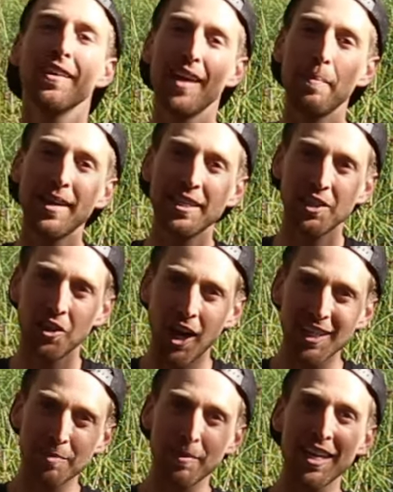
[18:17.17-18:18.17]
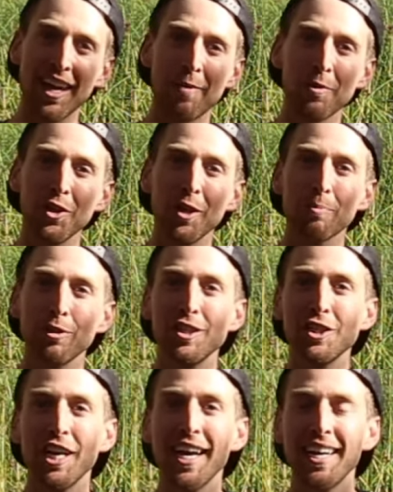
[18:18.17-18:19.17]
That means a lot to me. I really
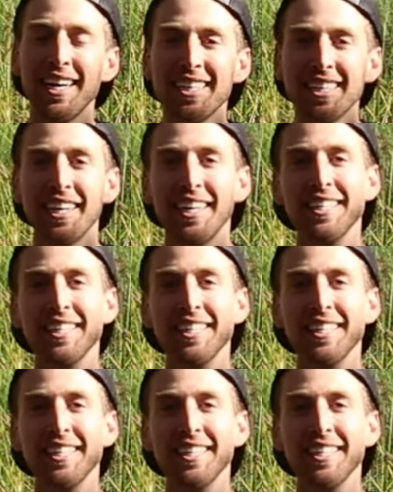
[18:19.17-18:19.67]
appreciate it.